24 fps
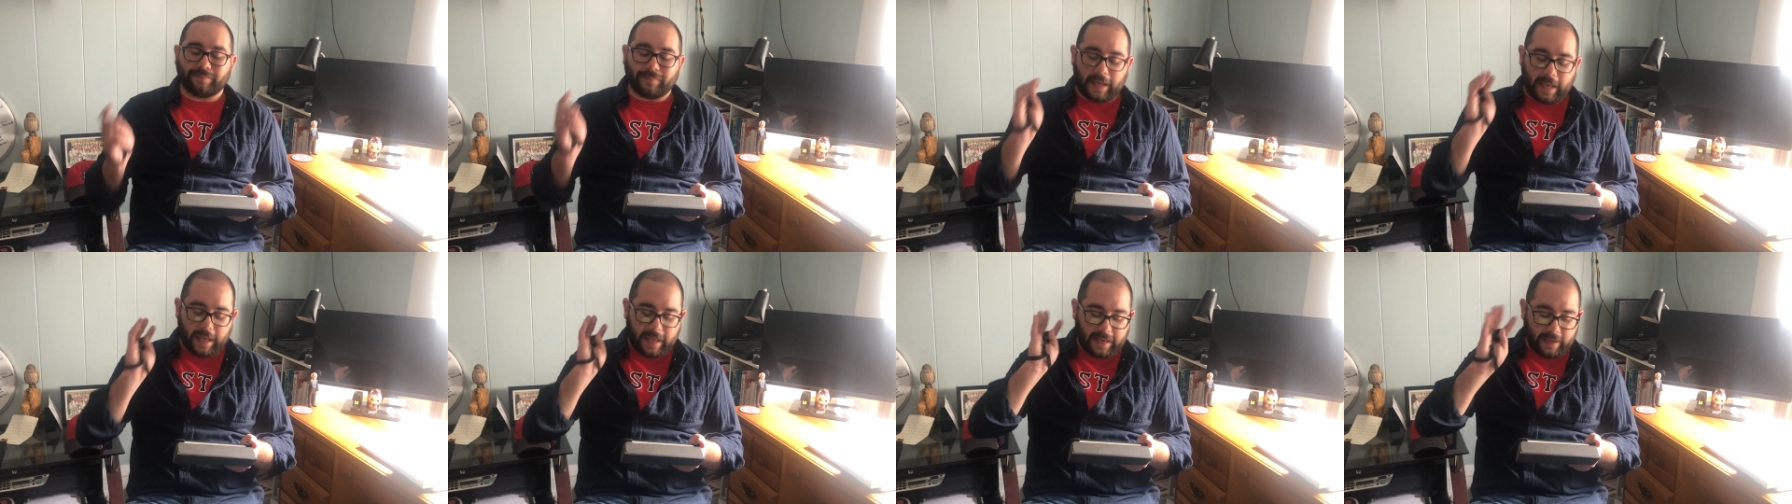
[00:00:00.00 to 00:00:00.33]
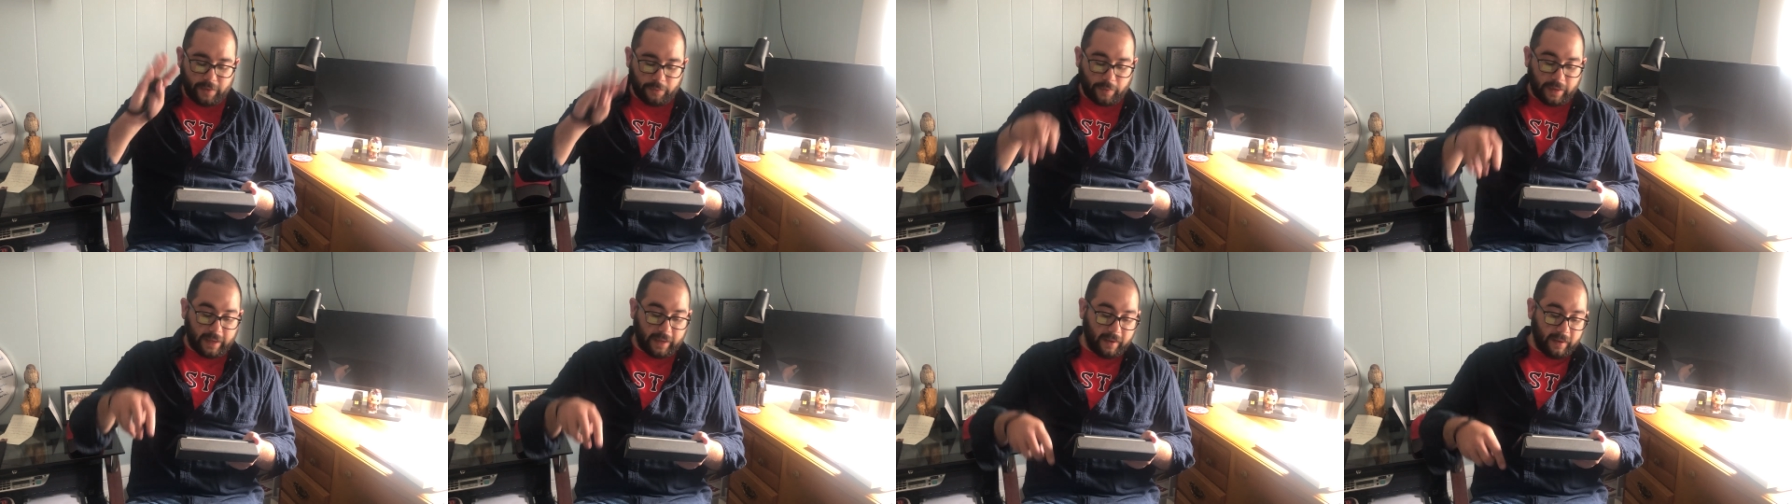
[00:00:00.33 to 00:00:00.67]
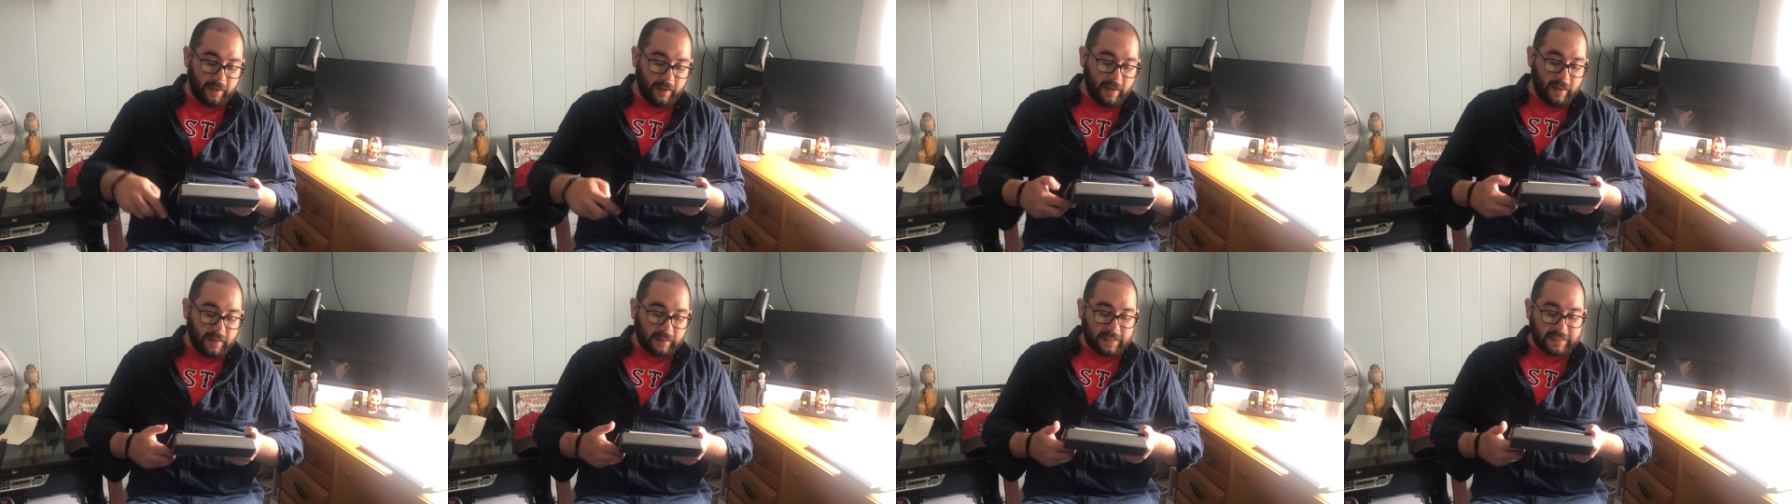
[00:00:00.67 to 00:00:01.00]
Anyway,
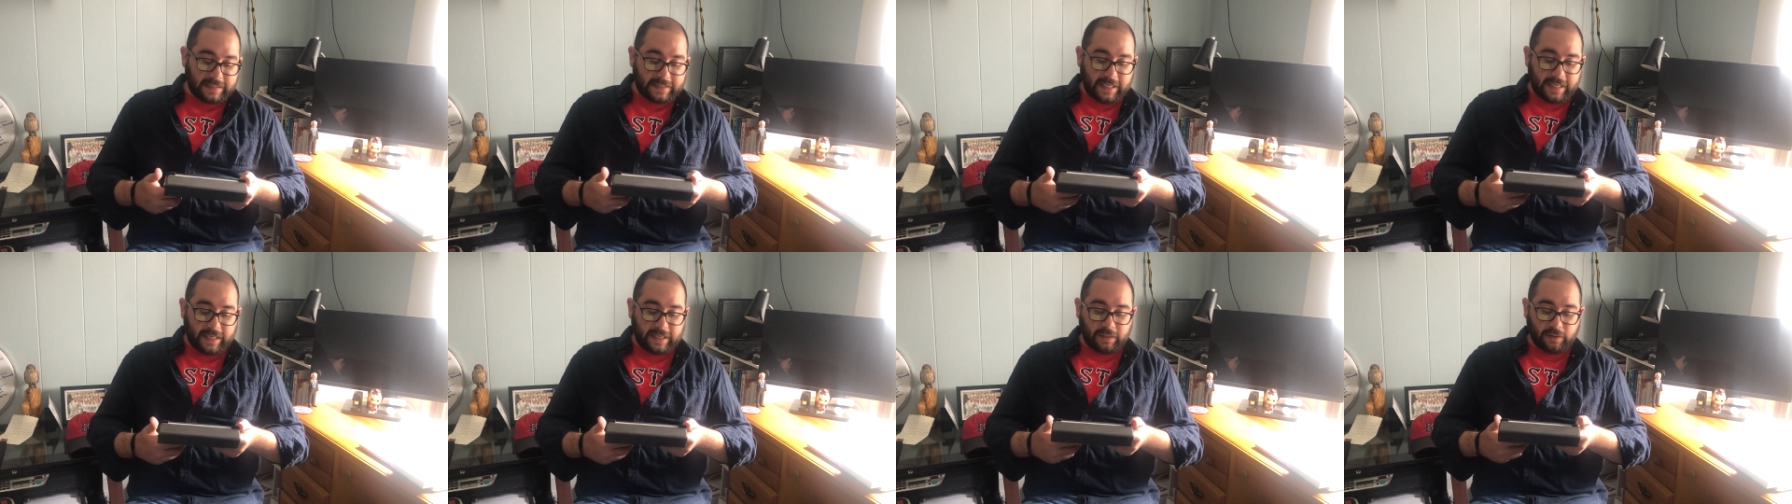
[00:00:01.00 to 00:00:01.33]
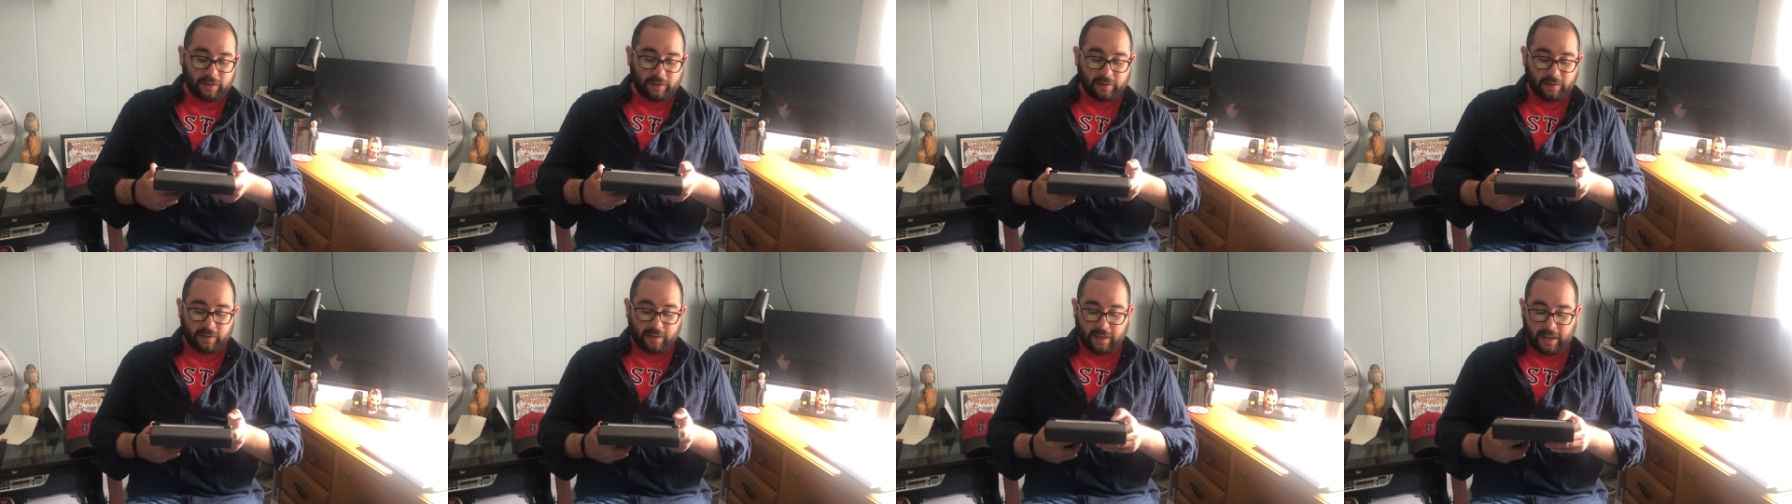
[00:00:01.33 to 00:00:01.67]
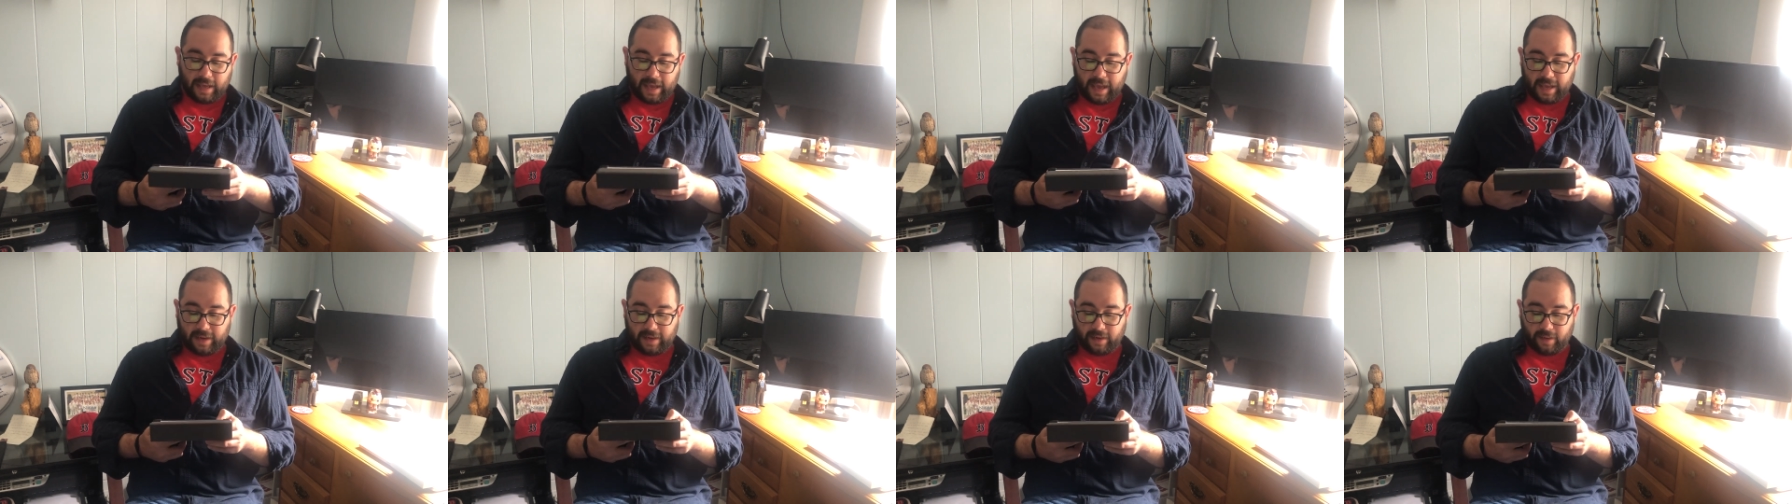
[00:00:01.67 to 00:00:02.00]
let's take a look
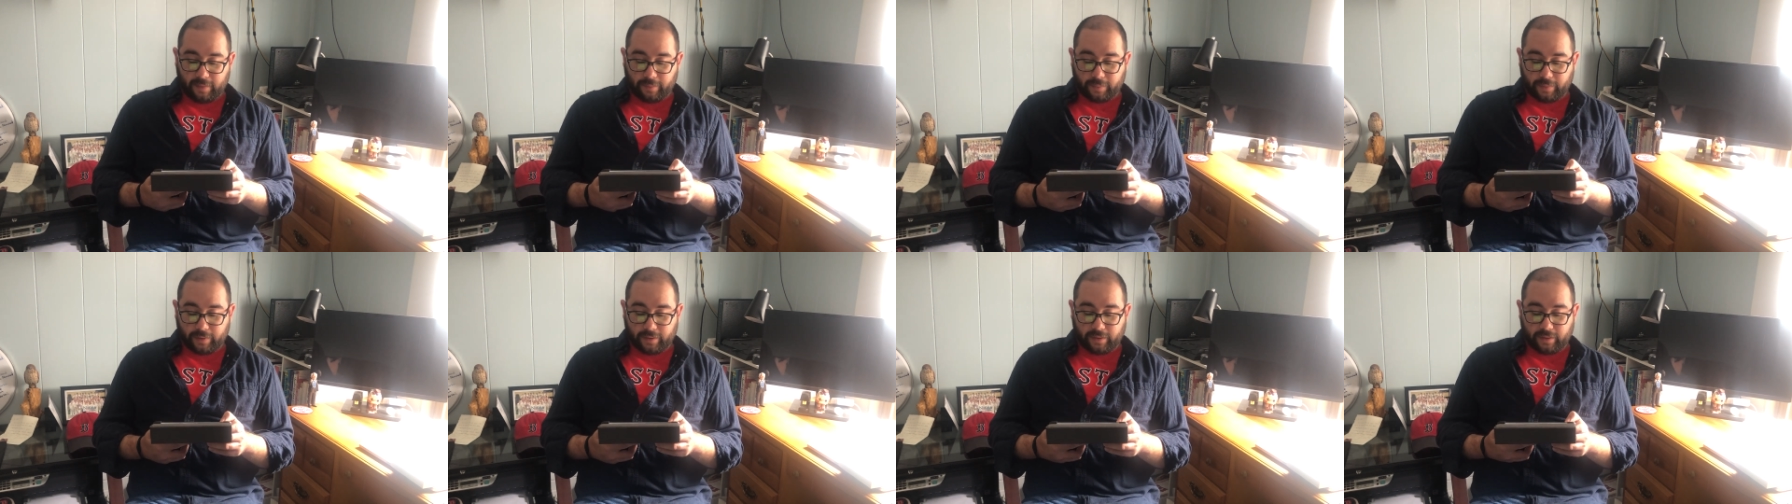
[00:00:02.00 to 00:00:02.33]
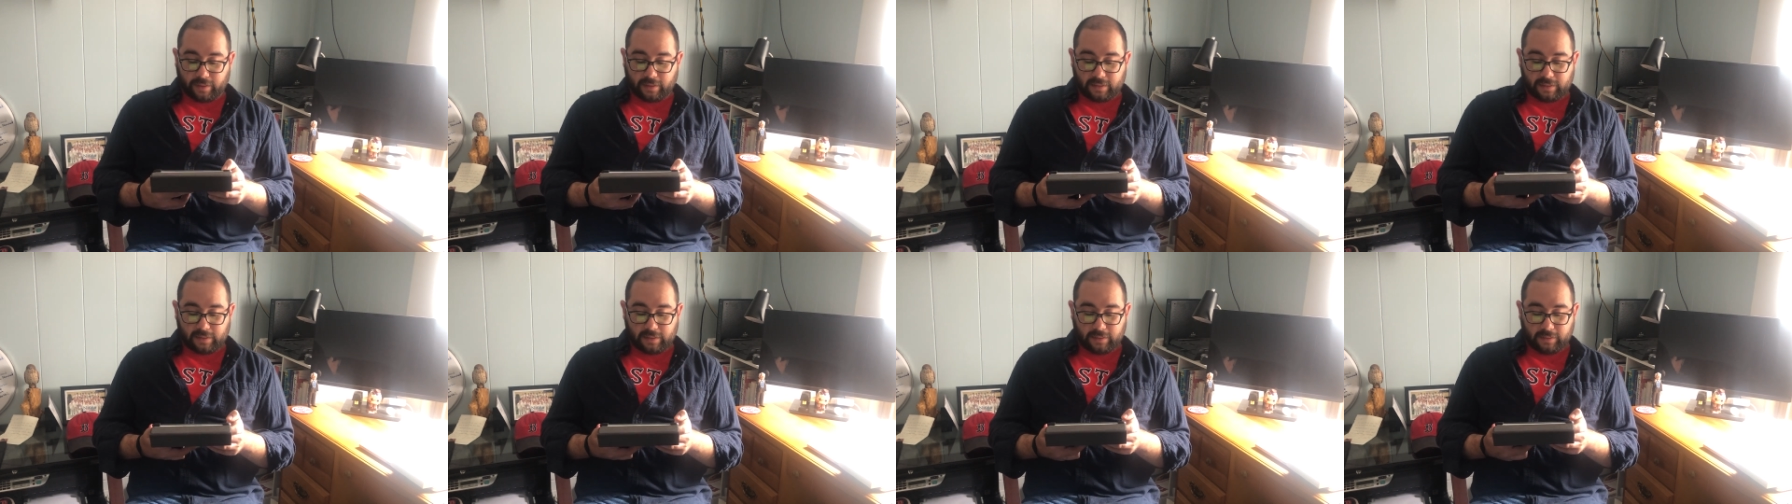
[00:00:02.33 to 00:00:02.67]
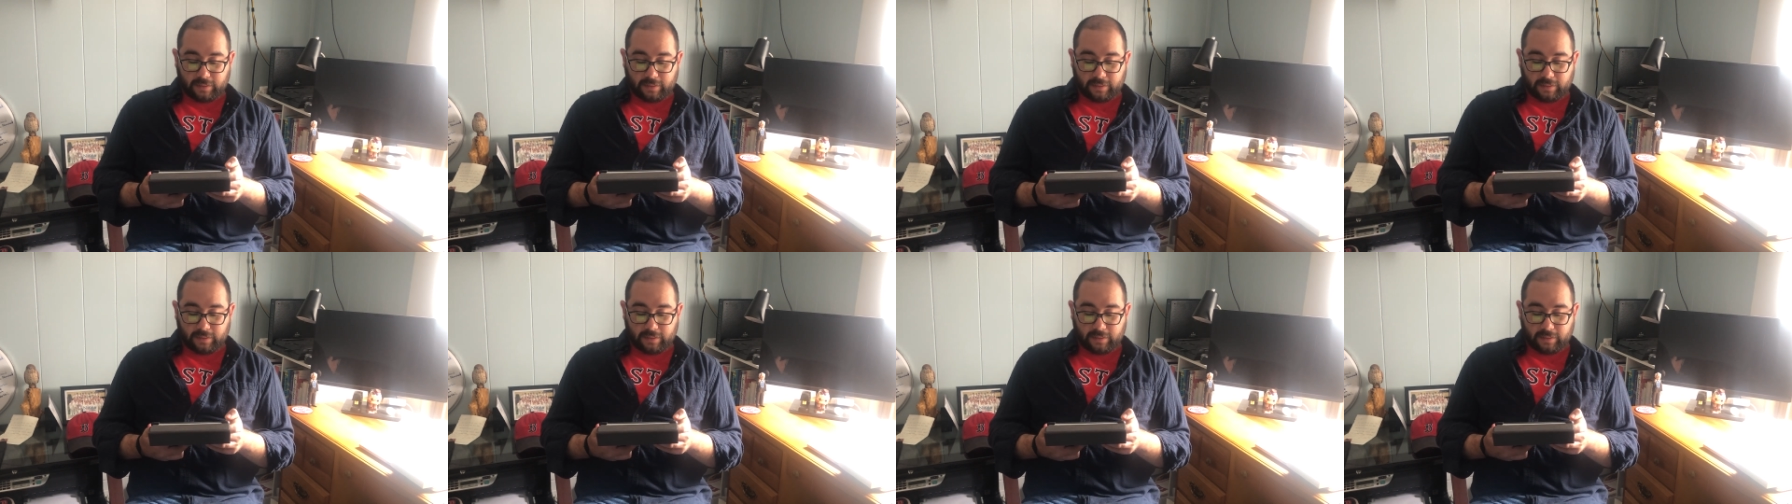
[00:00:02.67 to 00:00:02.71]
at number